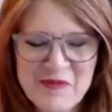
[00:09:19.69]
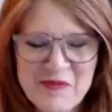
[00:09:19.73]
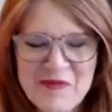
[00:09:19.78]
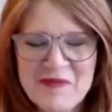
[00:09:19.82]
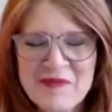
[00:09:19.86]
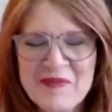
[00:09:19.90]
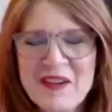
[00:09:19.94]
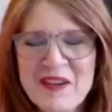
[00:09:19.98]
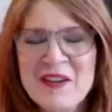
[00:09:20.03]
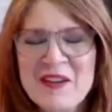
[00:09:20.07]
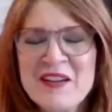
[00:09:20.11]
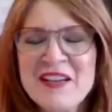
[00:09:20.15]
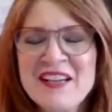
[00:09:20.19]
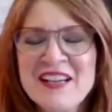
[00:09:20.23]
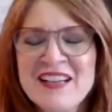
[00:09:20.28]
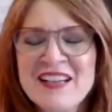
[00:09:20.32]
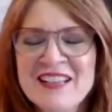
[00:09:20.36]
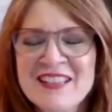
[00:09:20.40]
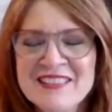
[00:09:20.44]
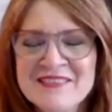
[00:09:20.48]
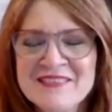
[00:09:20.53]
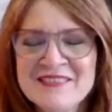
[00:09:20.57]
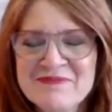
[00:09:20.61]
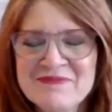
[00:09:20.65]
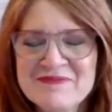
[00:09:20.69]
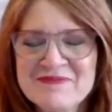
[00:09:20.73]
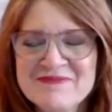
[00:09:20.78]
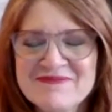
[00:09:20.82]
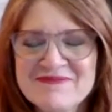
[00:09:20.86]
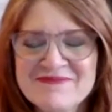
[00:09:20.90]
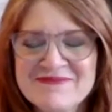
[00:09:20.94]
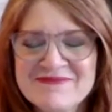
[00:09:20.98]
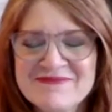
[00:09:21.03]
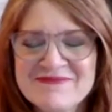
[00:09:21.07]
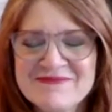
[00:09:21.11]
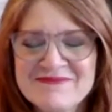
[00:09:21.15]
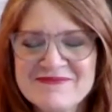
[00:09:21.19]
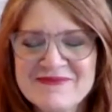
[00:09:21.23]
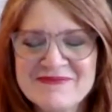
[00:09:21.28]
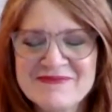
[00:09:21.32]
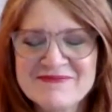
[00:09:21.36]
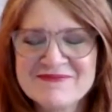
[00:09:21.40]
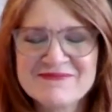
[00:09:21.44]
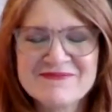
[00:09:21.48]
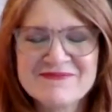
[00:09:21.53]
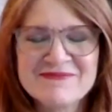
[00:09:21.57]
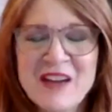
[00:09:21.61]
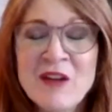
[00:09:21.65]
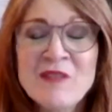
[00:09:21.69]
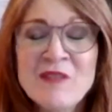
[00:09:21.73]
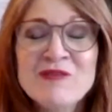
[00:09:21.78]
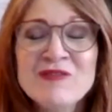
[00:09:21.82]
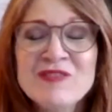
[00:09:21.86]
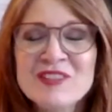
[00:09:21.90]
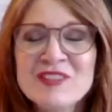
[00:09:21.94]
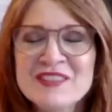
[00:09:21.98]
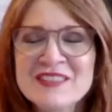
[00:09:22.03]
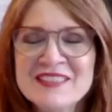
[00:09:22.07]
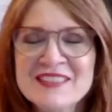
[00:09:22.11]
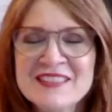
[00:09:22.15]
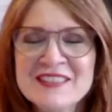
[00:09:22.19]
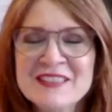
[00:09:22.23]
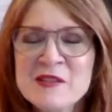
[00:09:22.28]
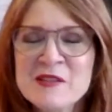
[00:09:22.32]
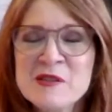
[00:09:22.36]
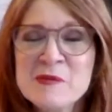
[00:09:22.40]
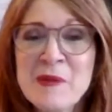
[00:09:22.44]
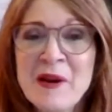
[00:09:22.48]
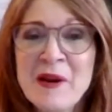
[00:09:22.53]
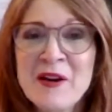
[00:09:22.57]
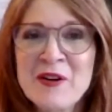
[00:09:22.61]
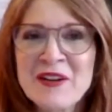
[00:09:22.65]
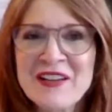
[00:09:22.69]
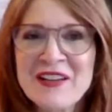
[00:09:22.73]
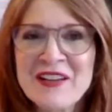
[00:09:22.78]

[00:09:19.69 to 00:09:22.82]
very helpful and inspiring.